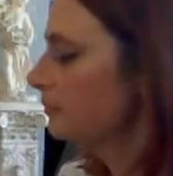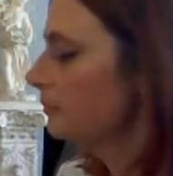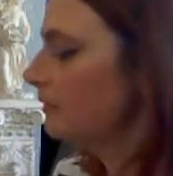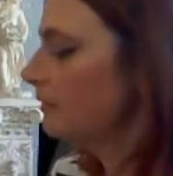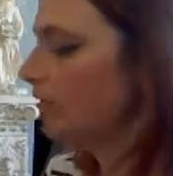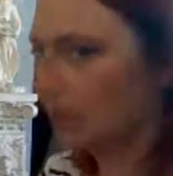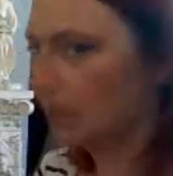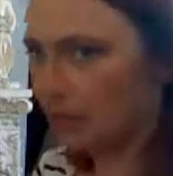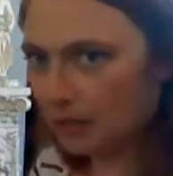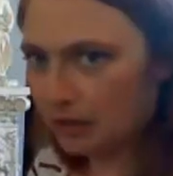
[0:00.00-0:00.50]

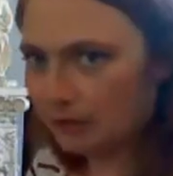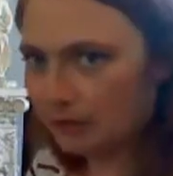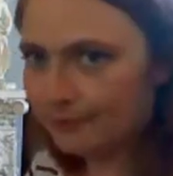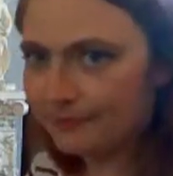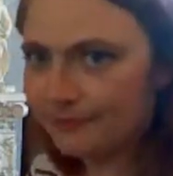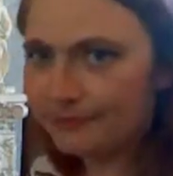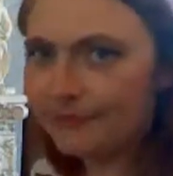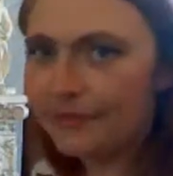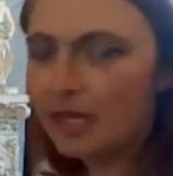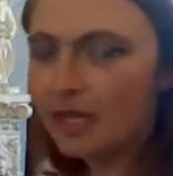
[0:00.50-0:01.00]
Thank you.
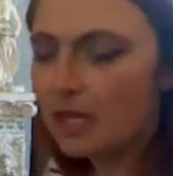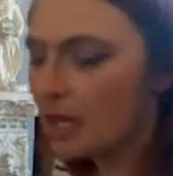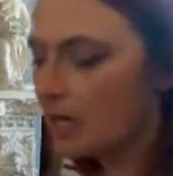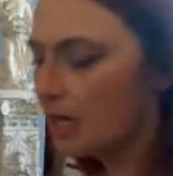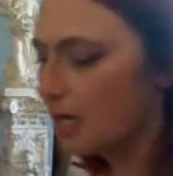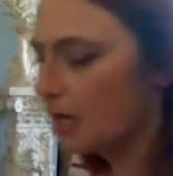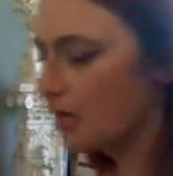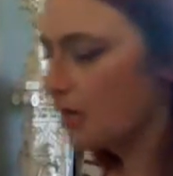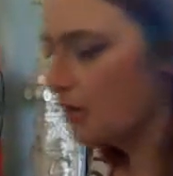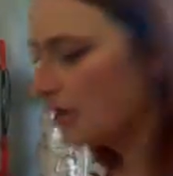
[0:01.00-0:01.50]

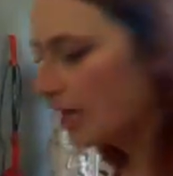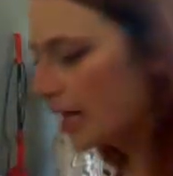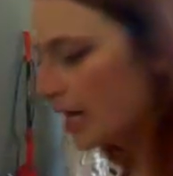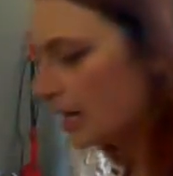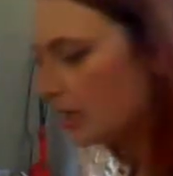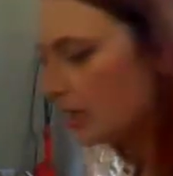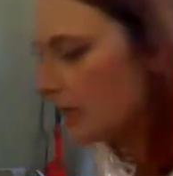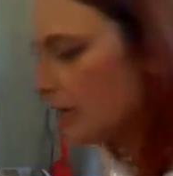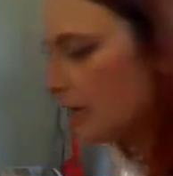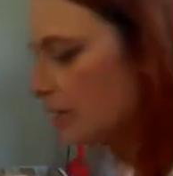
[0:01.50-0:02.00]
Okay,
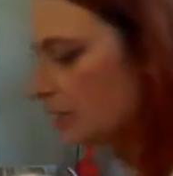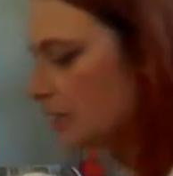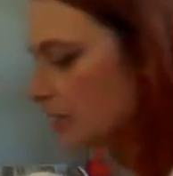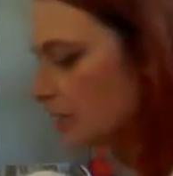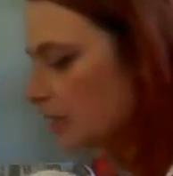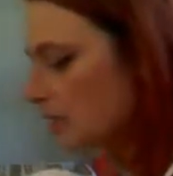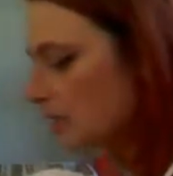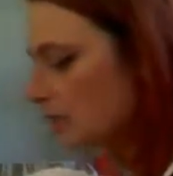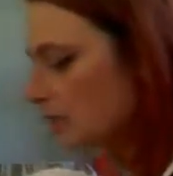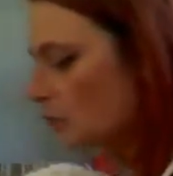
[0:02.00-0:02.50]
next
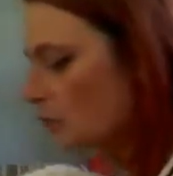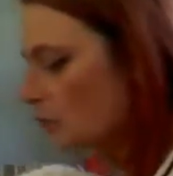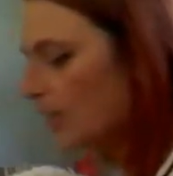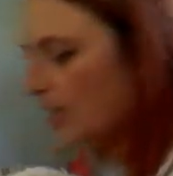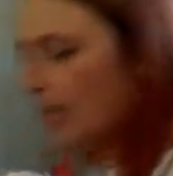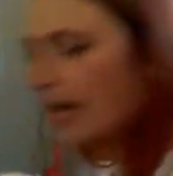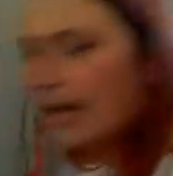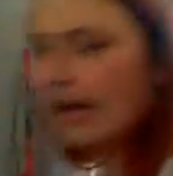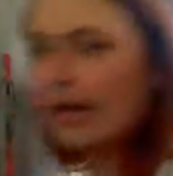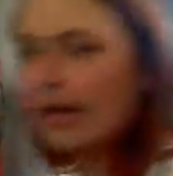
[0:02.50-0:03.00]
we
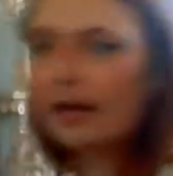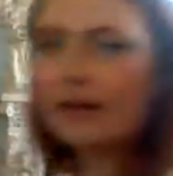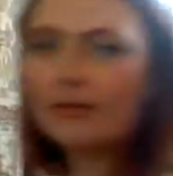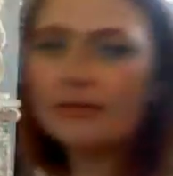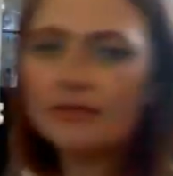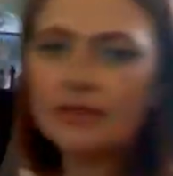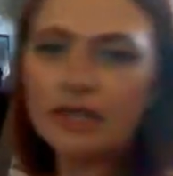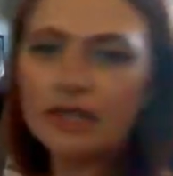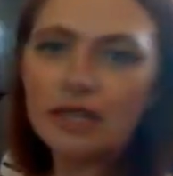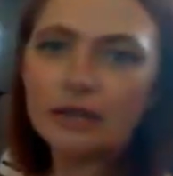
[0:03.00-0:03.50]

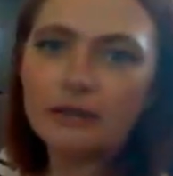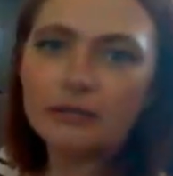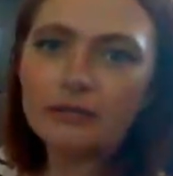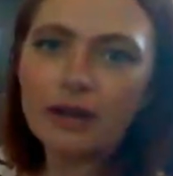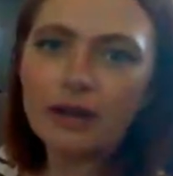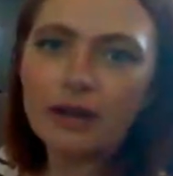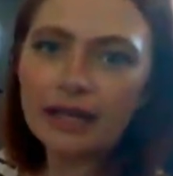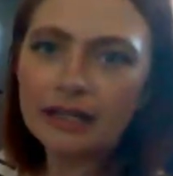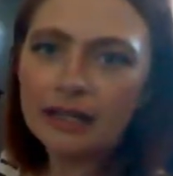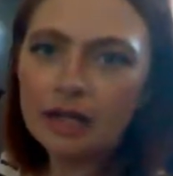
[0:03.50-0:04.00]
have the
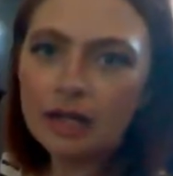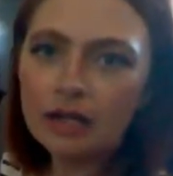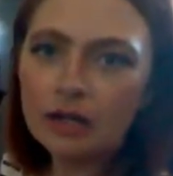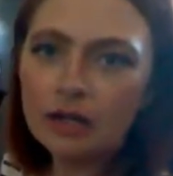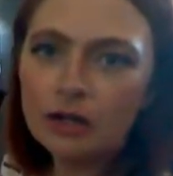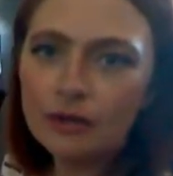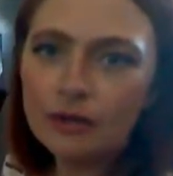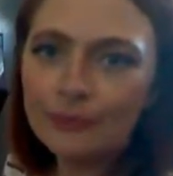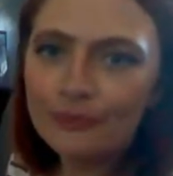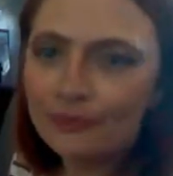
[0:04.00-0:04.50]

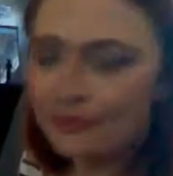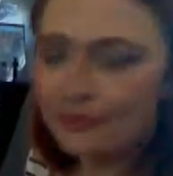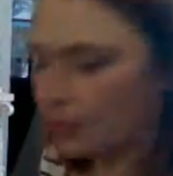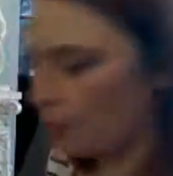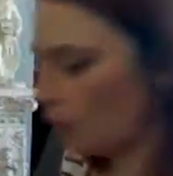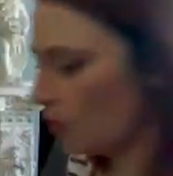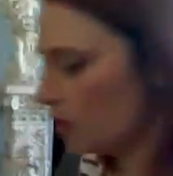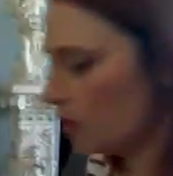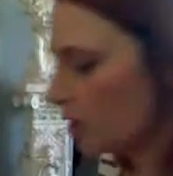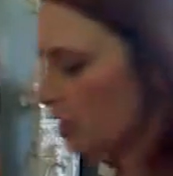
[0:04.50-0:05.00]
Rhino, and
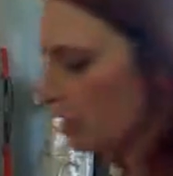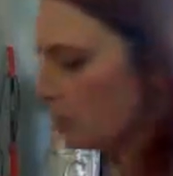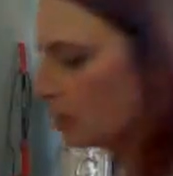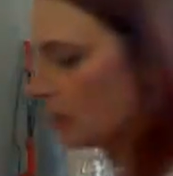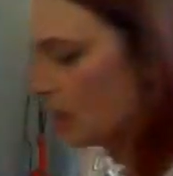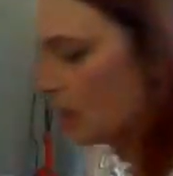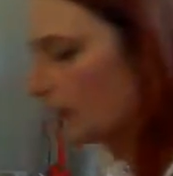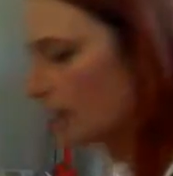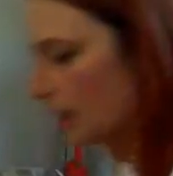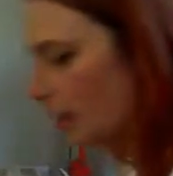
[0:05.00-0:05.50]
we're going to
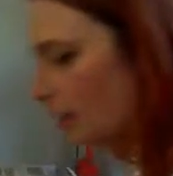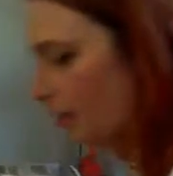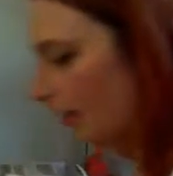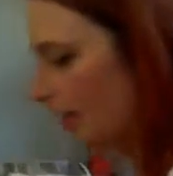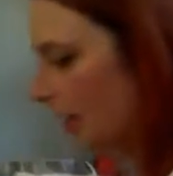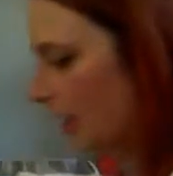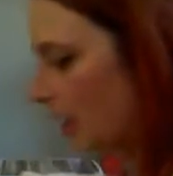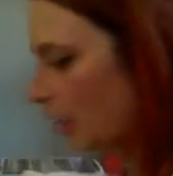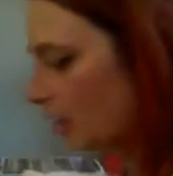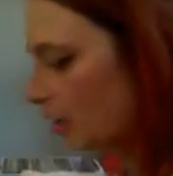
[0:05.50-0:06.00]
talk
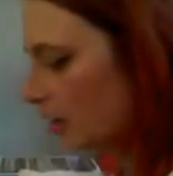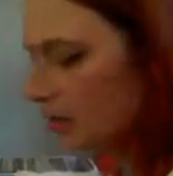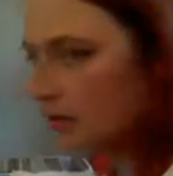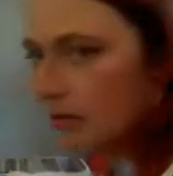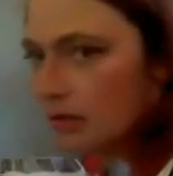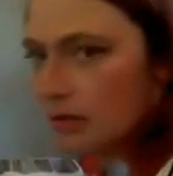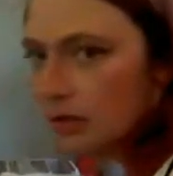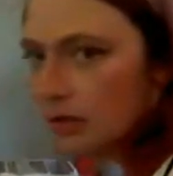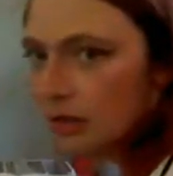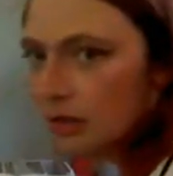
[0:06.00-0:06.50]
about
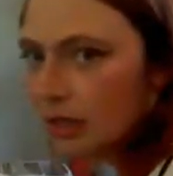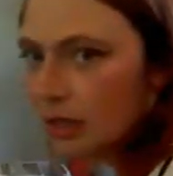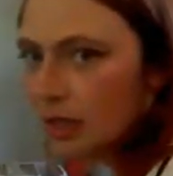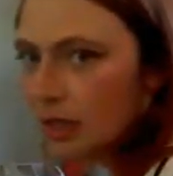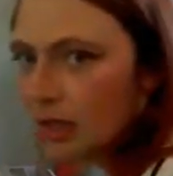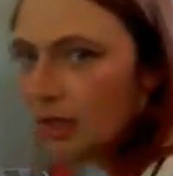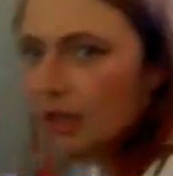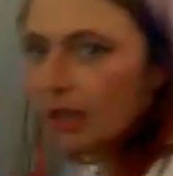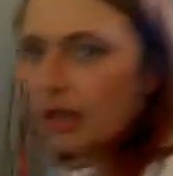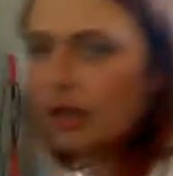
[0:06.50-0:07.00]

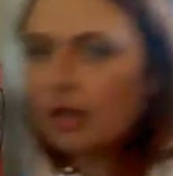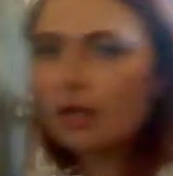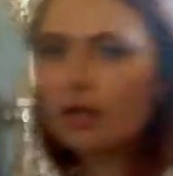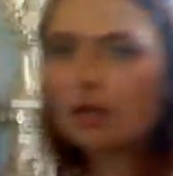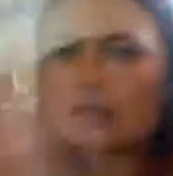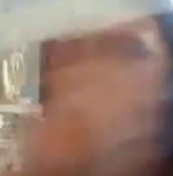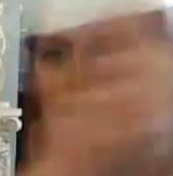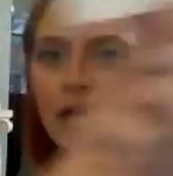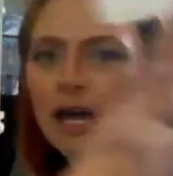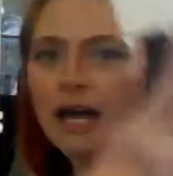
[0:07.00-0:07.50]

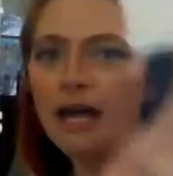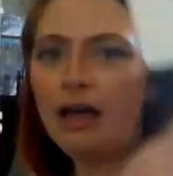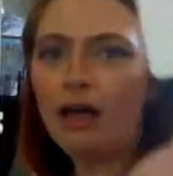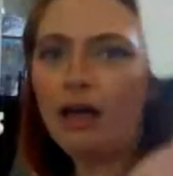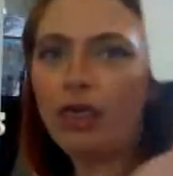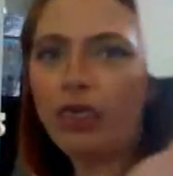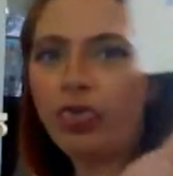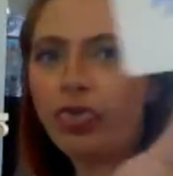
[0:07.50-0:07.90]
your health.